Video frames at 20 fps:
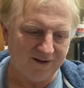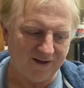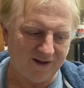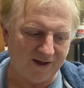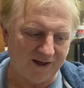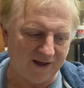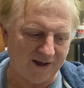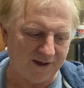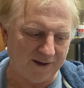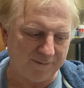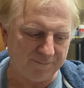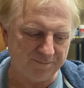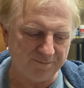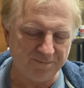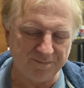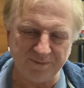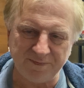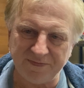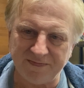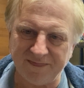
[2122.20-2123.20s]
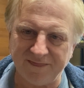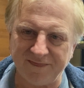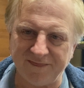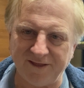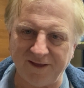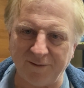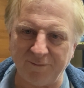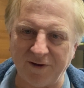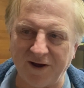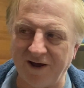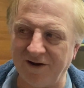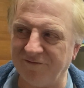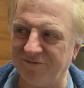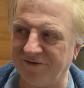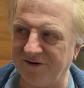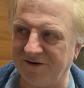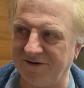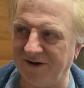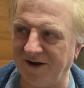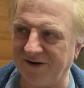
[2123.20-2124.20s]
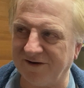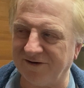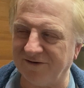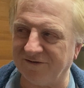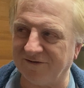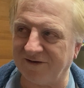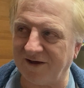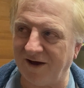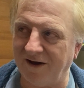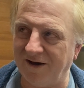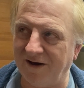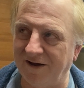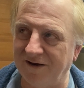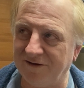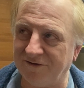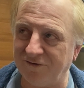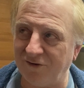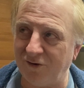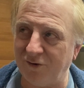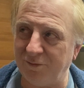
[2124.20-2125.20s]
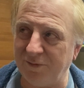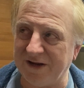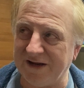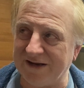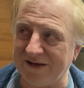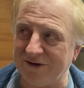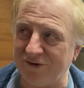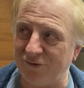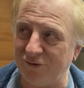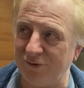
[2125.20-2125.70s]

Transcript: The amount of detectors going, do me.